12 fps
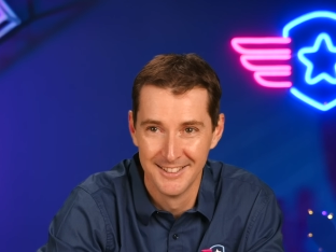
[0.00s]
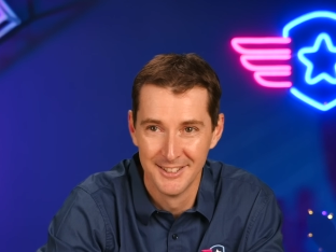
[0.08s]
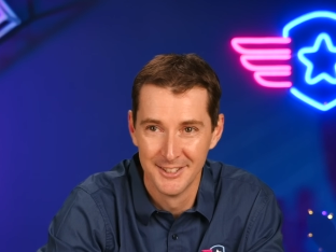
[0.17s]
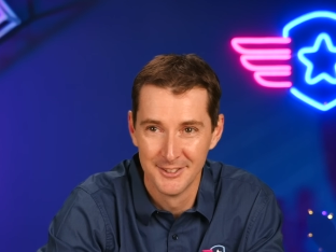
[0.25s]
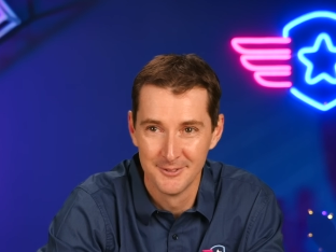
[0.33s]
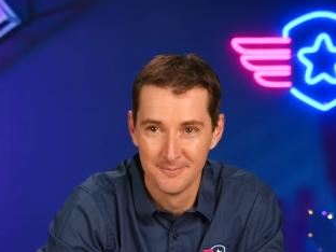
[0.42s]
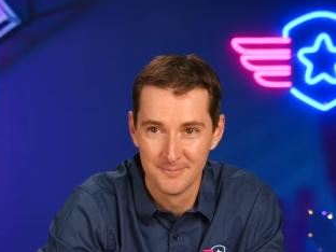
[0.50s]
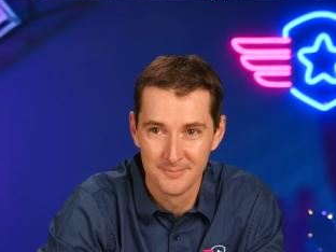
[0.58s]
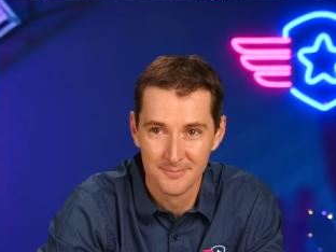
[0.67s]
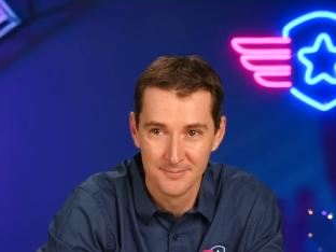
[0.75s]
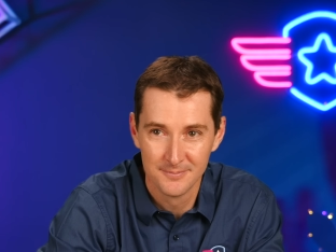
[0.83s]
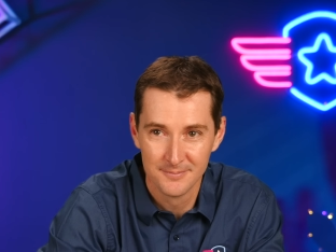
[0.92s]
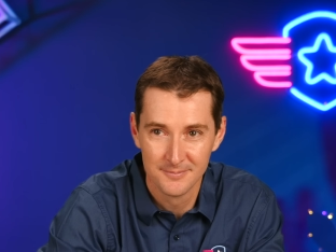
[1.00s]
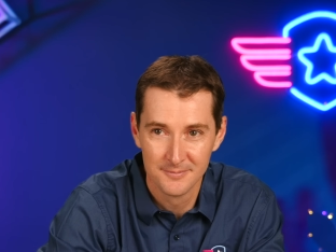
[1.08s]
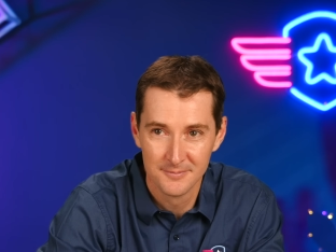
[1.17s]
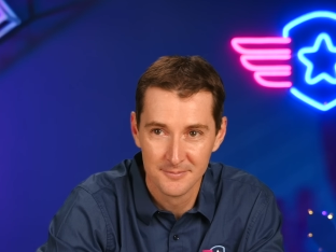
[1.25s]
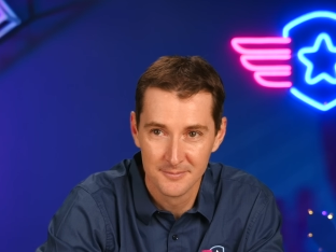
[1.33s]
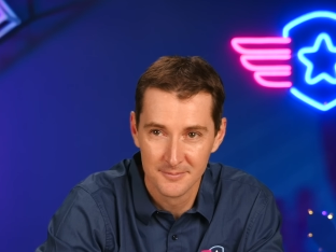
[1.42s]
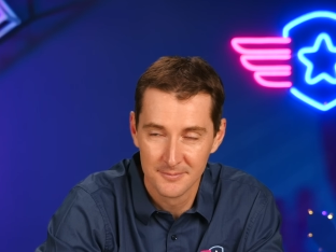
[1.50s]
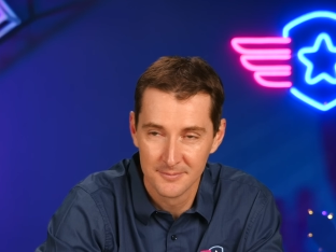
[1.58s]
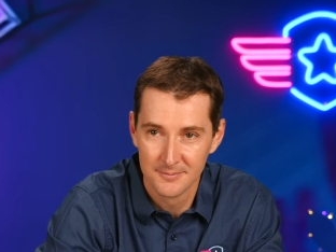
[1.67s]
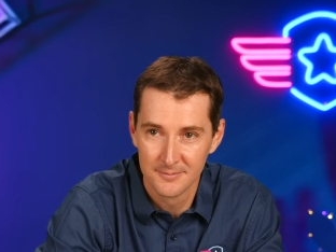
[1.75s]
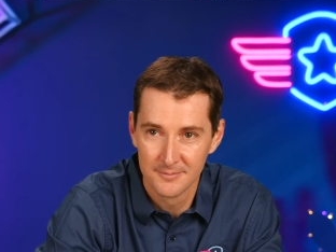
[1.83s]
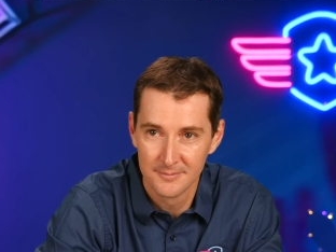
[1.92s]
Are you going to eat
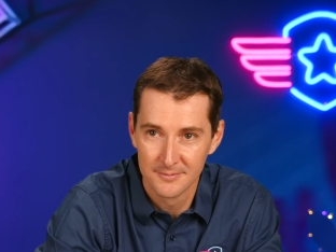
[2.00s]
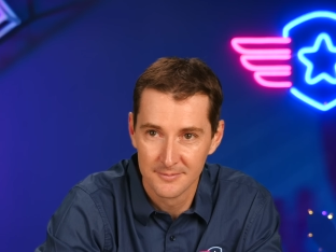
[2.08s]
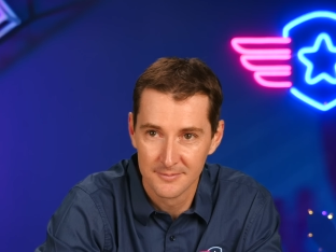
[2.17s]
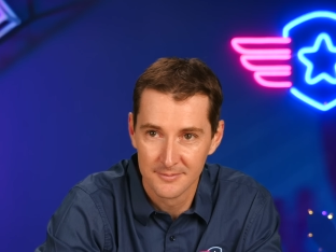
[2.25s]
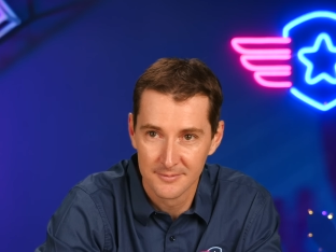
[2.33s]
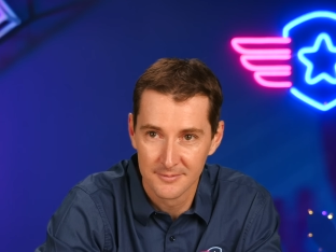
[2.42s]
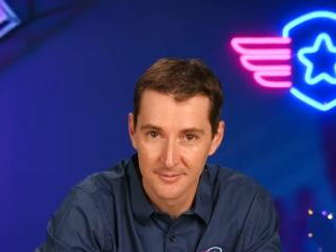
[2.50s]
cheese curds?